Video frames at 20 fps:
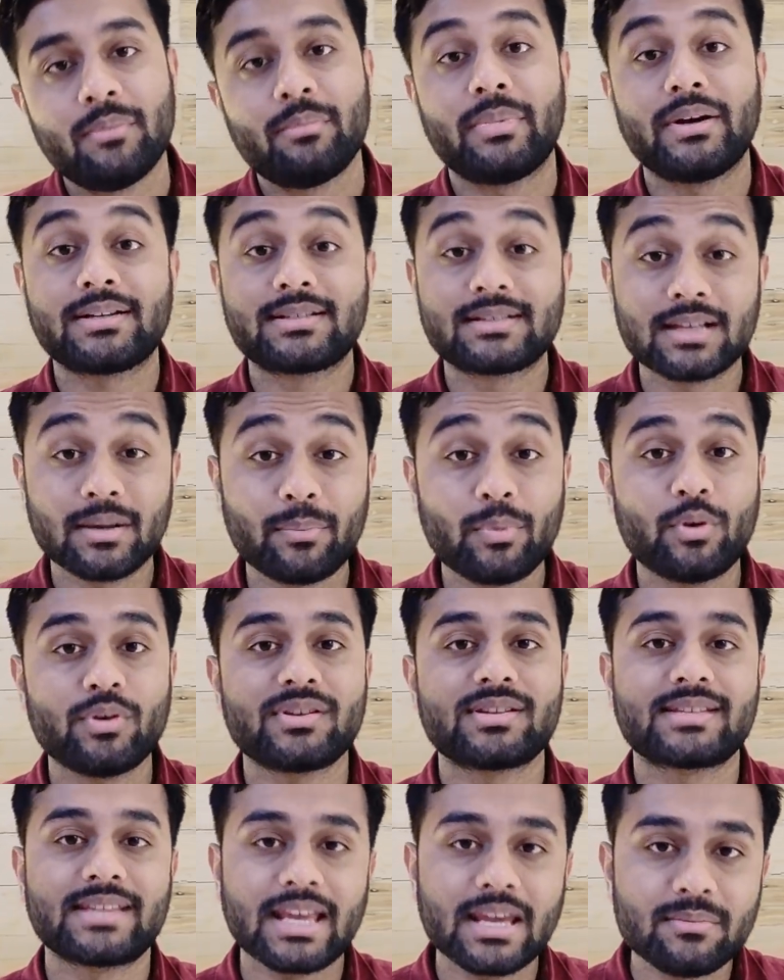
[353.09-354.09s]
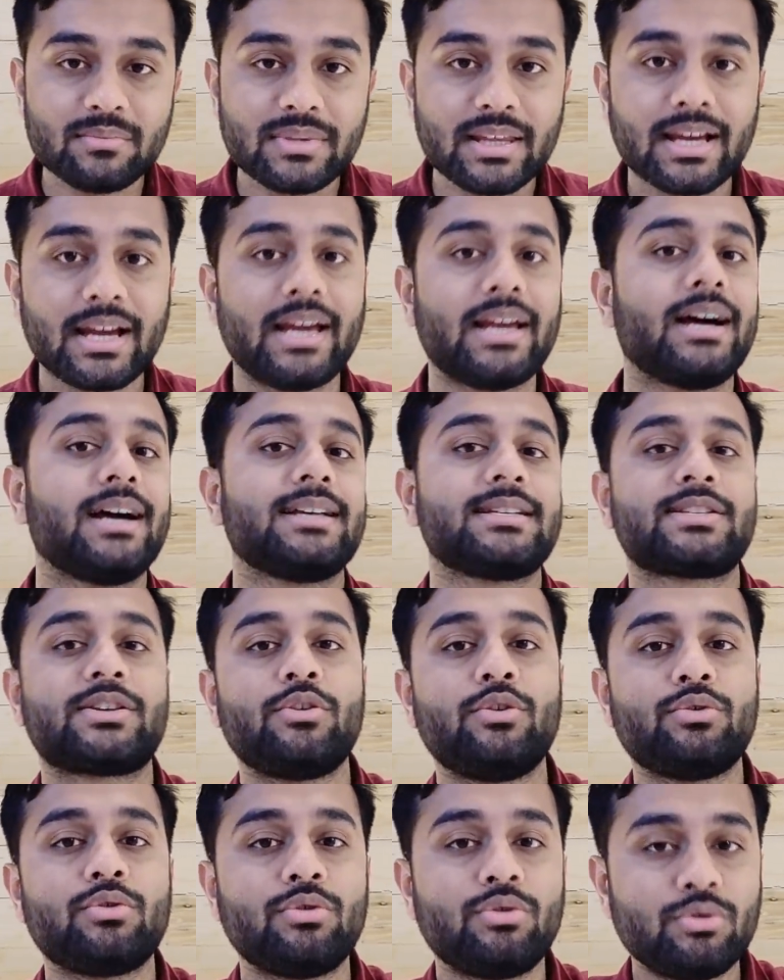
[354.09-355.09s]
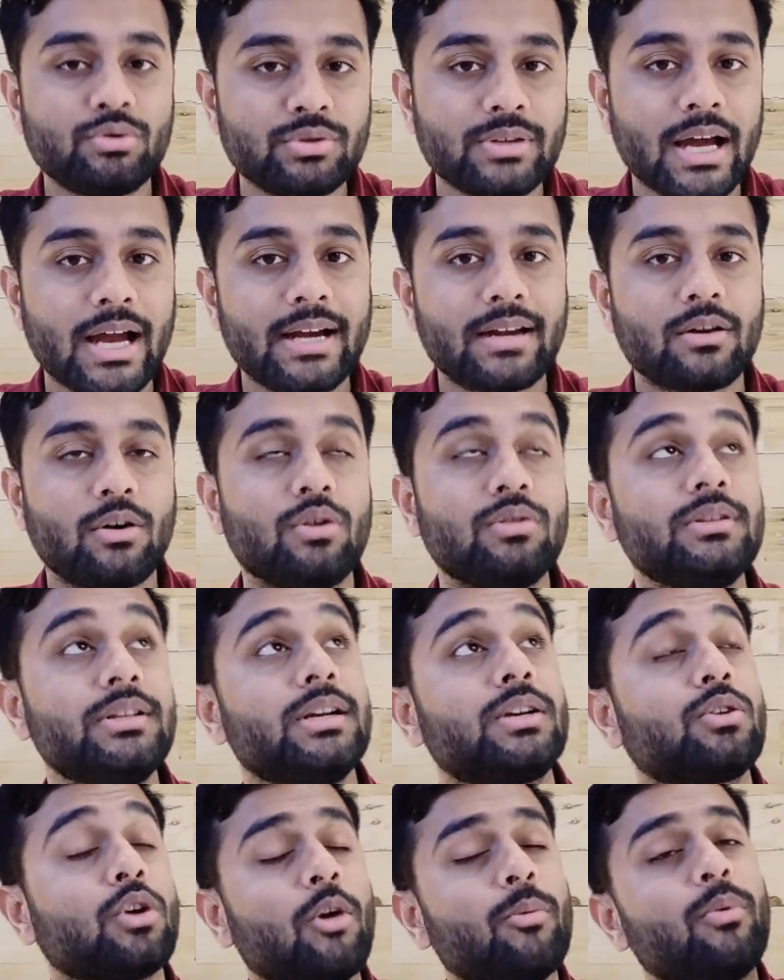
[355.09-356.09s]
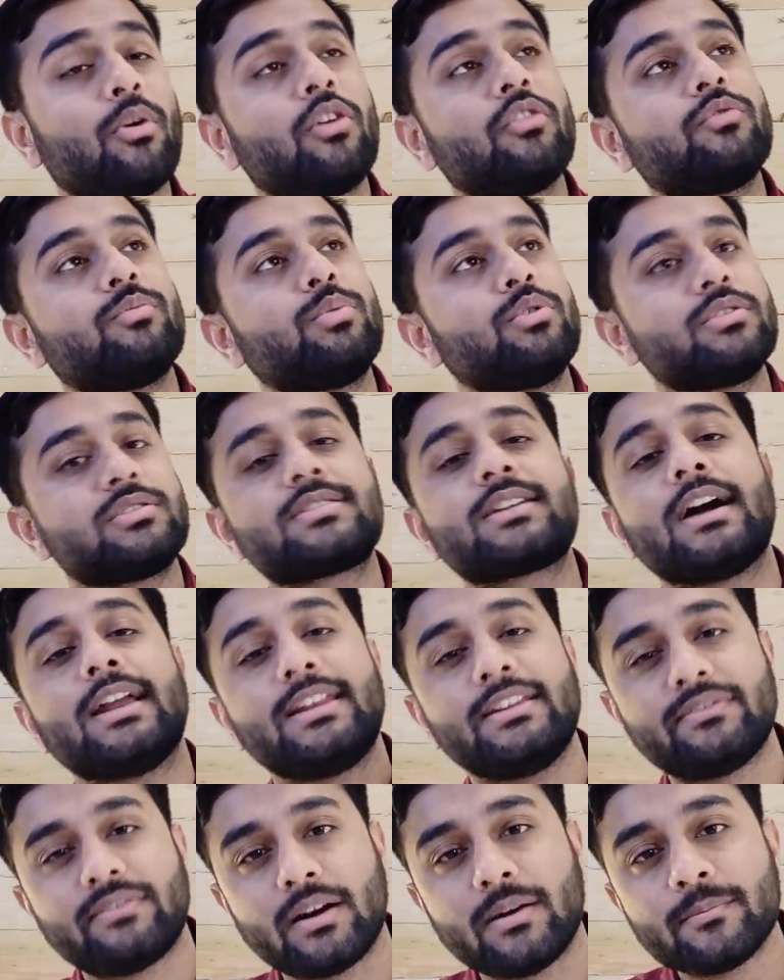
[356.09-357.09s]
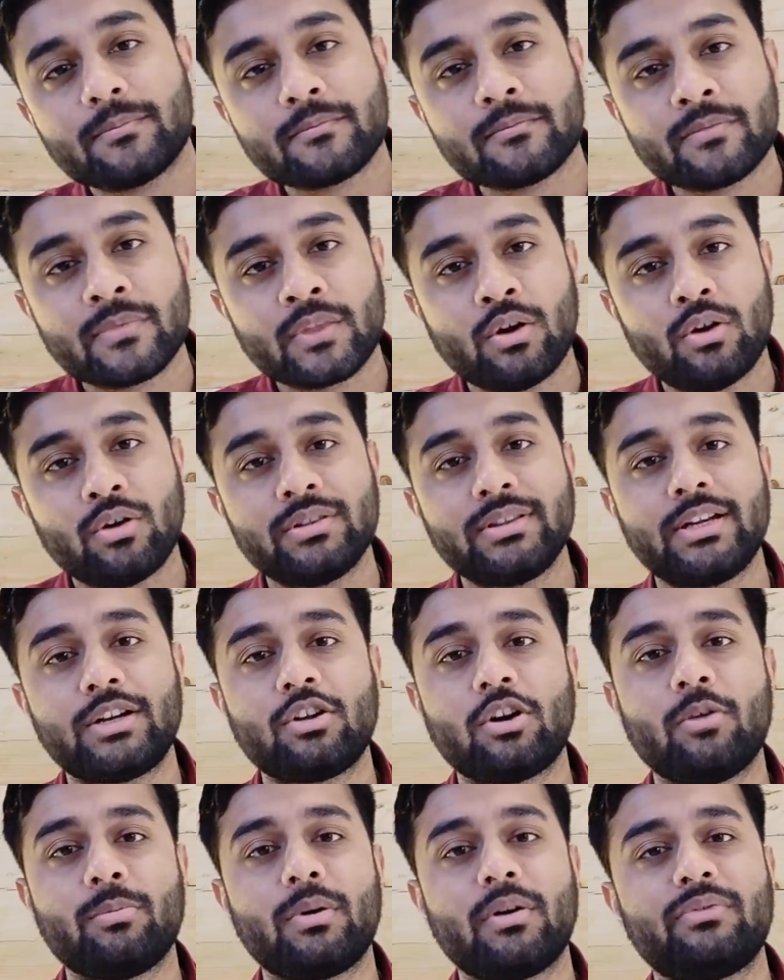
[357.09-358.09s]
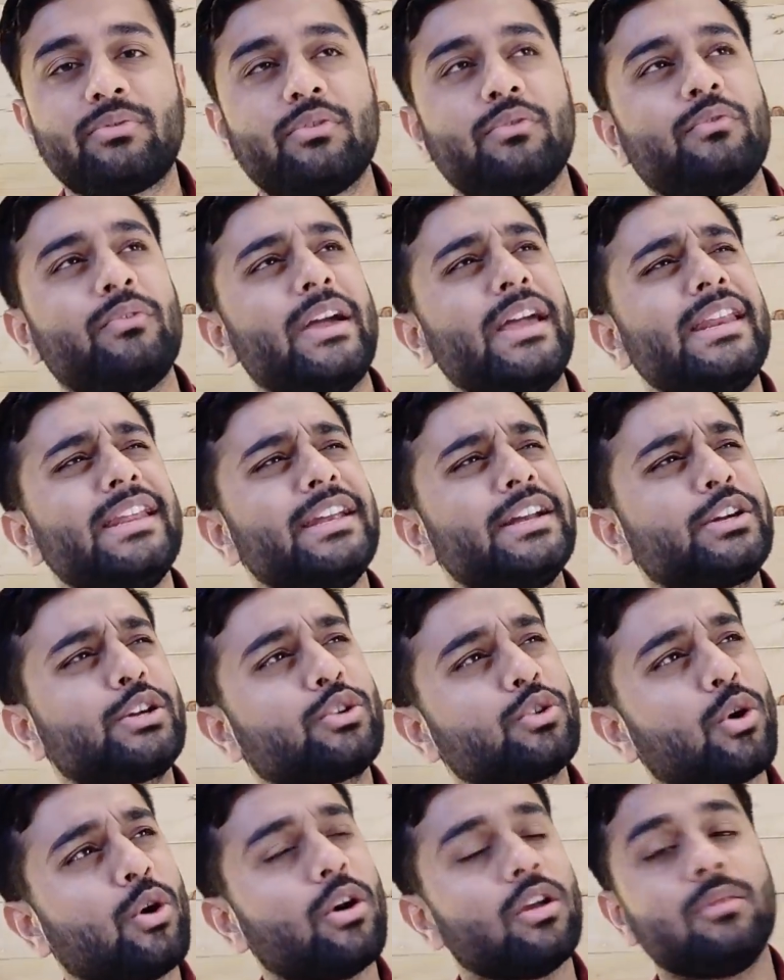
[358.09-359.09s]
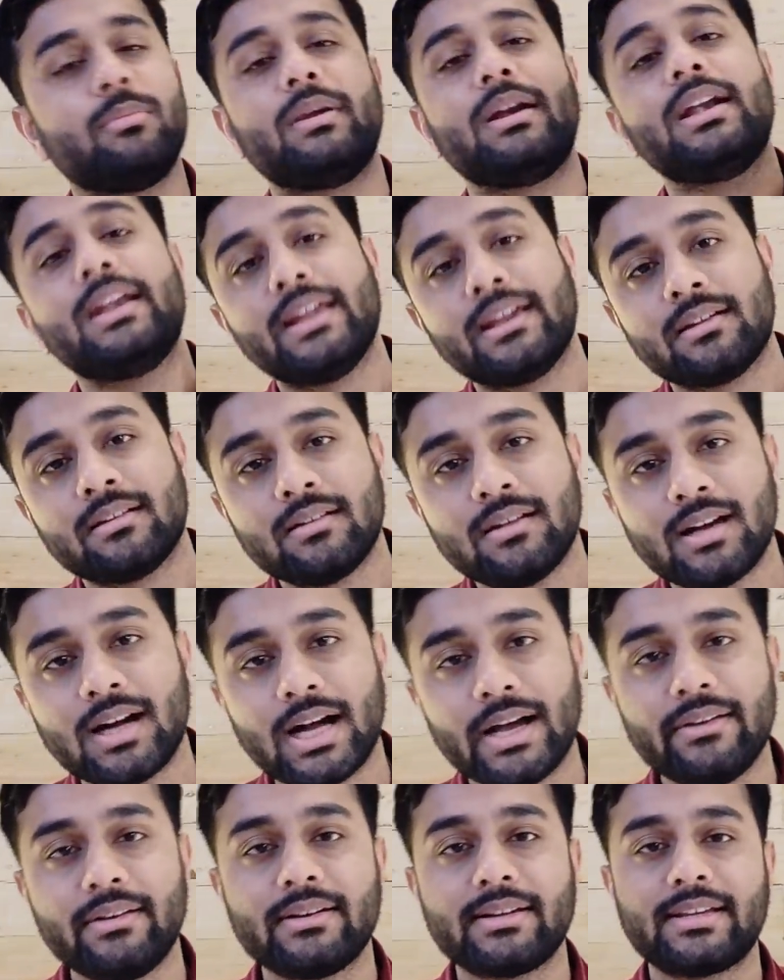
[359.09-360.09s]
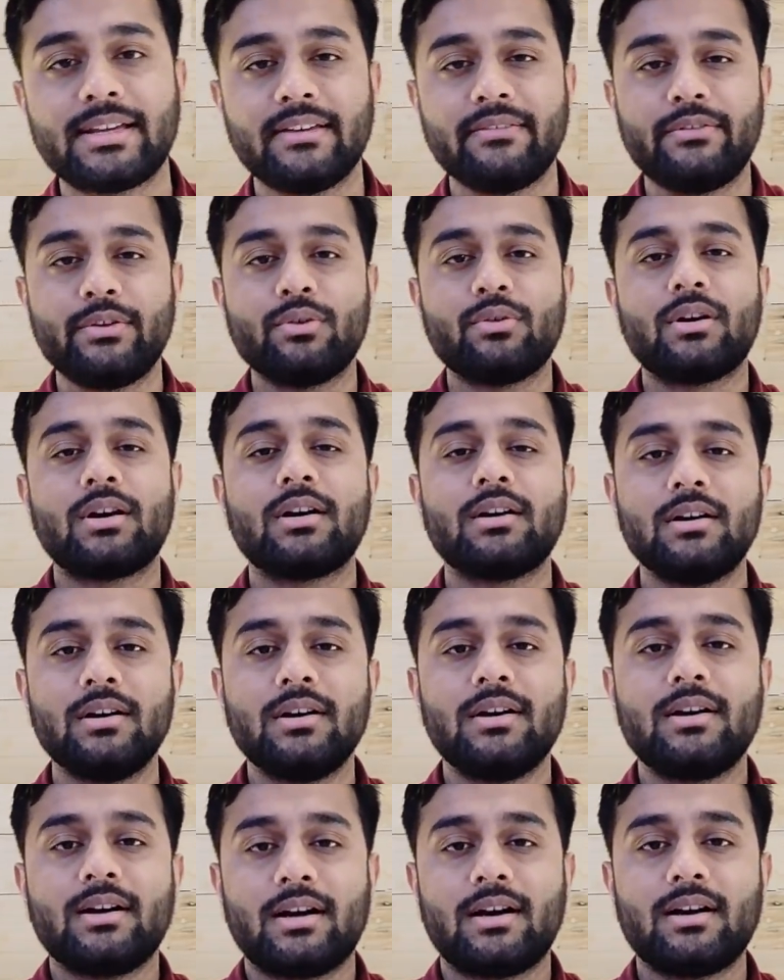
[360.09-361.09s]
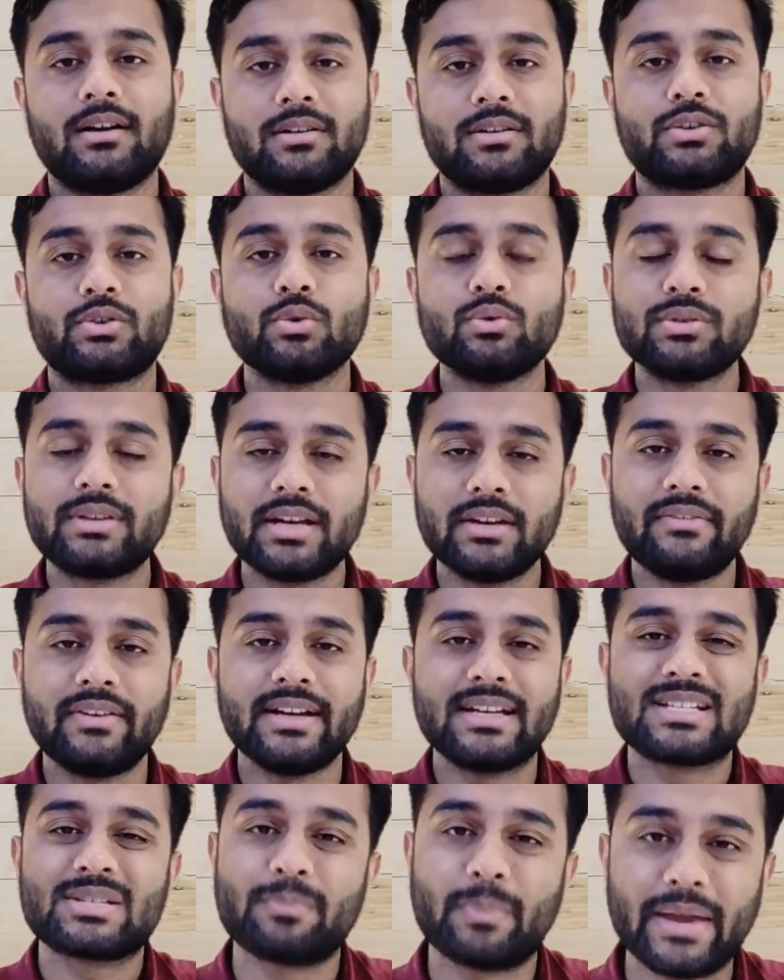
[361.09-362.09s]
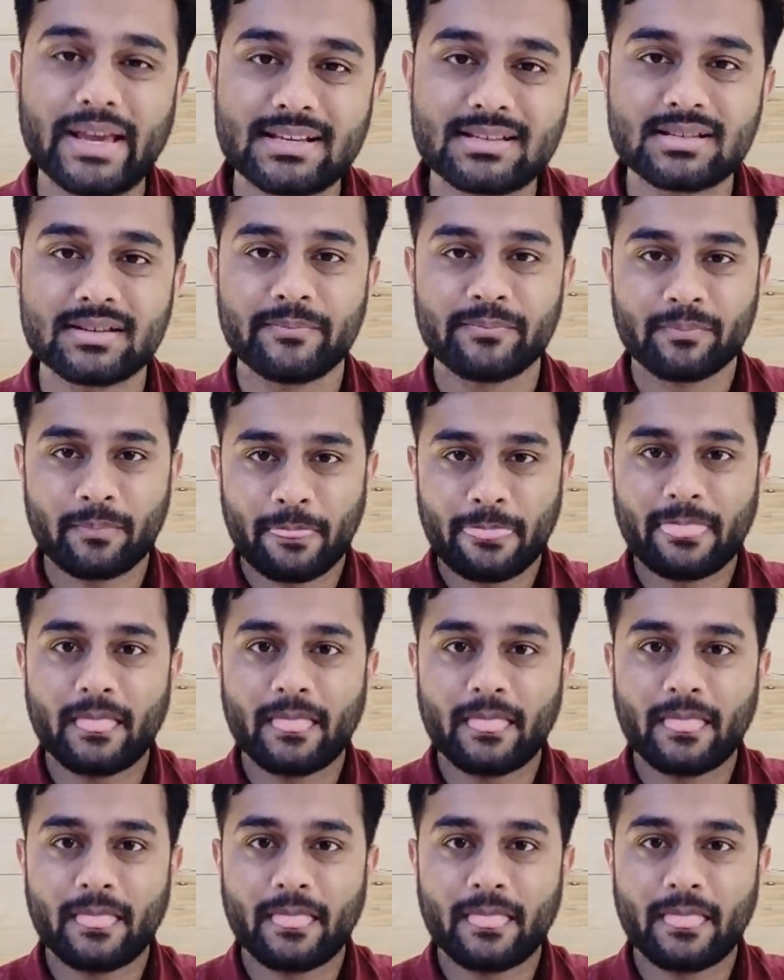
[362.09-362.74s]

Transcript: But suppose same thing I ask you to do that on the top of Burj Khalifa, on the top of a very tall building. I'll give you a 2-3 feet space.